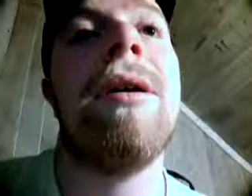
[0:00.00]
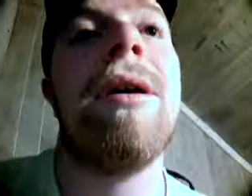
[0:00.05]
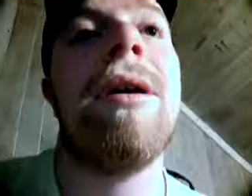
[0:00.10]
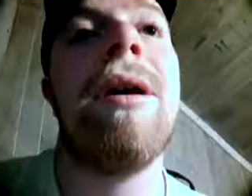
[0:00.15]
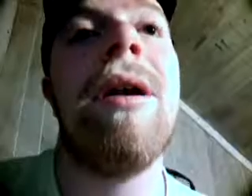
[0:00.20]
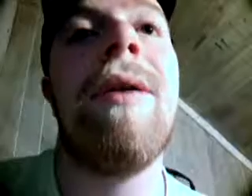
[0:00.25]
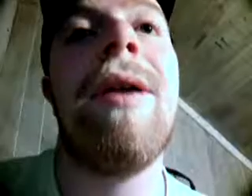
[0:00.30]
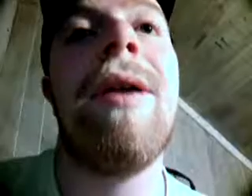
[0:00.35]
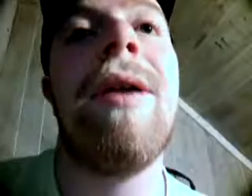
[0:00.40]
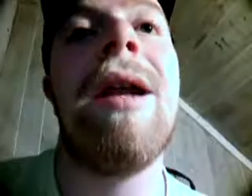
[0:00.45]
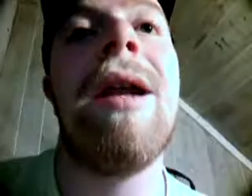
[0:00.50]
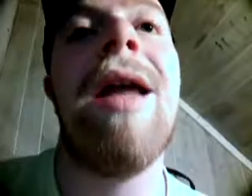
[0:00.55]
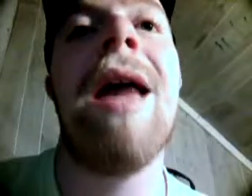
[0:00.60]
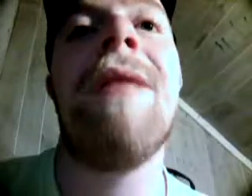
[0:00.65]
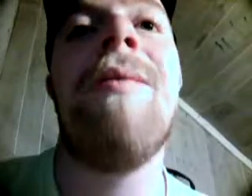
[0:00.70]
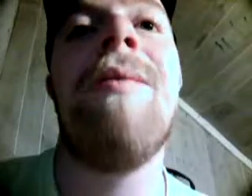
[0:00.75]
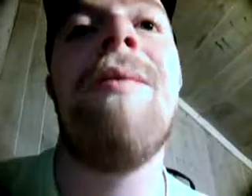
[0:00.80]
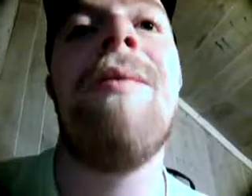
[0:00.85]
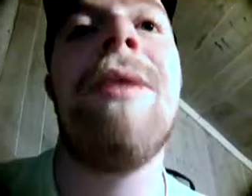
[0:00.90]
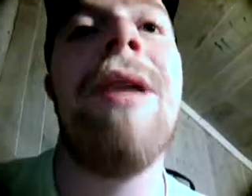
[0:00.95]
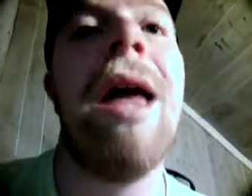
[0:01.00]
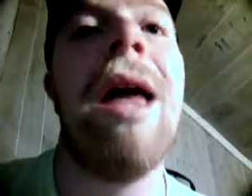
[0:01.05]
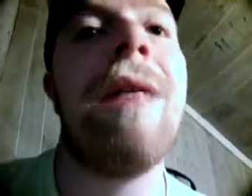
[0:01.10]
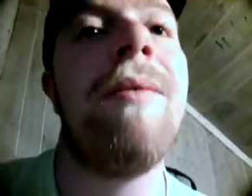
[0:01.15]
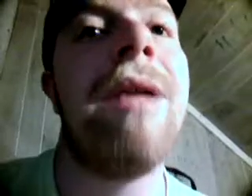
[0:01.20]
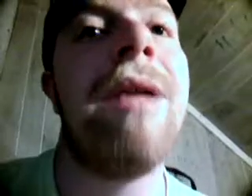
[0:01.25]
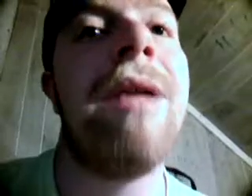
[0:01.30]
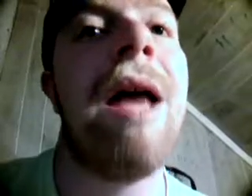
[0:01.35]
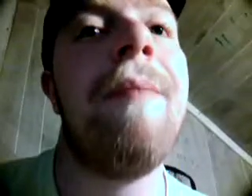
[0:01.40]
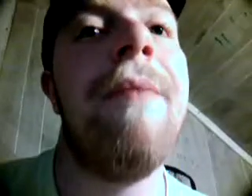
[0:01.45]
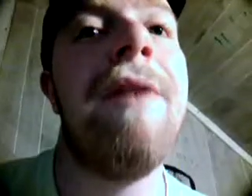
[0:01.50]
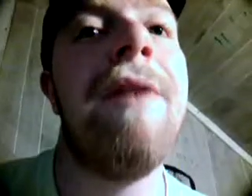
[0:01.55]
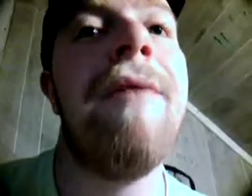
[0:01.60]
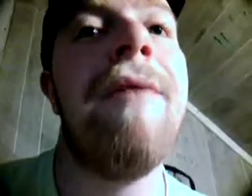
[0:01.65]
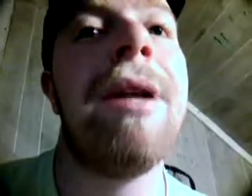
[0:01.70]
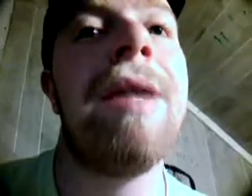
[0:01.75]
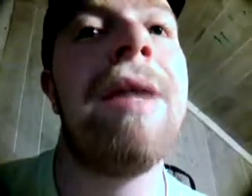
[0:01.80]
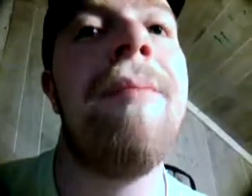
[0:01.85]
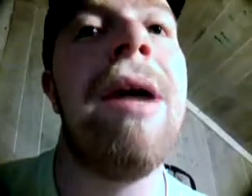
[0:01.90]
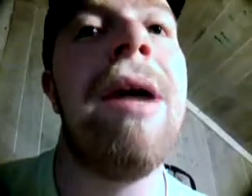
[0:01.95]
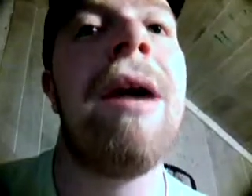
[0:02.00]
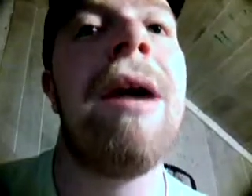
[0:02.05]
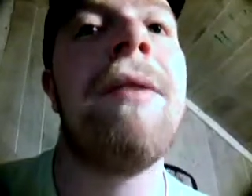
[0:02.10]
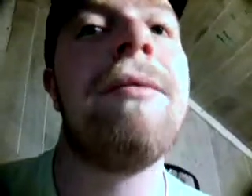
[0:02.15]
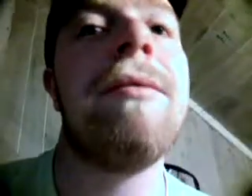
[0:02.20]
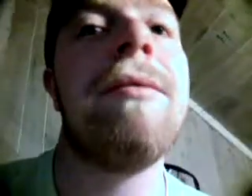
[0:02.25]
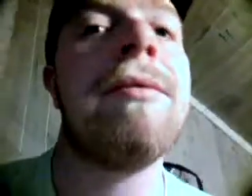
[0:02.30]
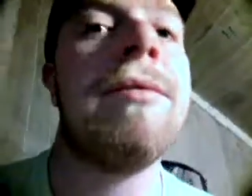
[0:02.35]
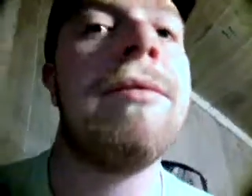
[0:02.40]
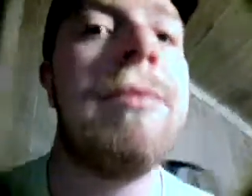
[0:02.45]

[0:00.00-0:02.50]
That's what that movie is about.